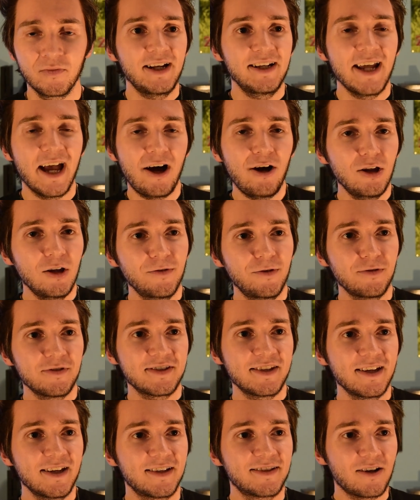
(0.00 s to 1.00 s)
And yeah, all of
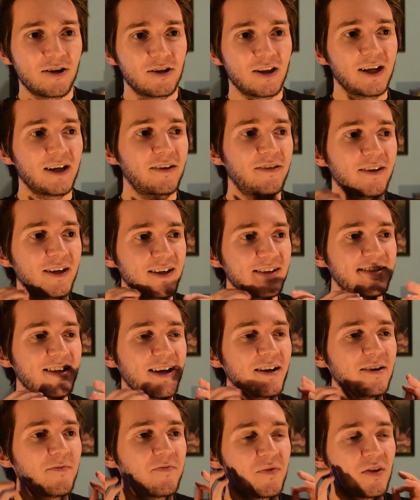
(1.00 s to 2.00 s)
those things are, like, things
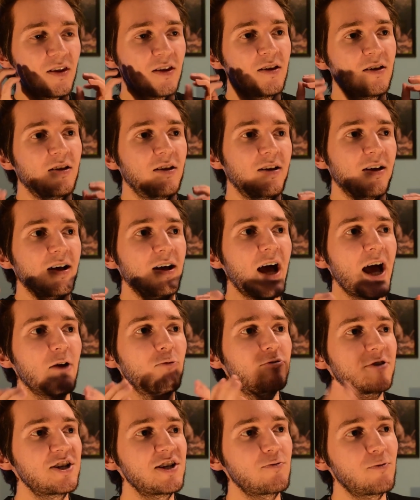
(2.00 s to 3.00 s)
that I
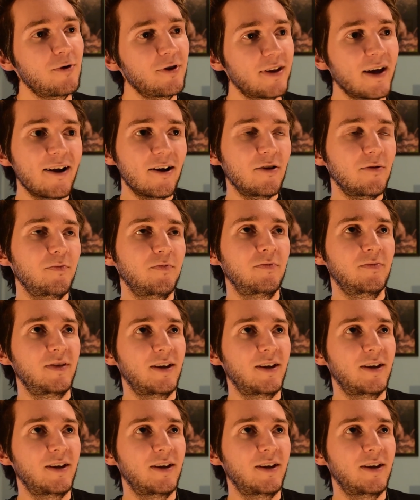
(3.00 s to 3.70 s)
wish were there.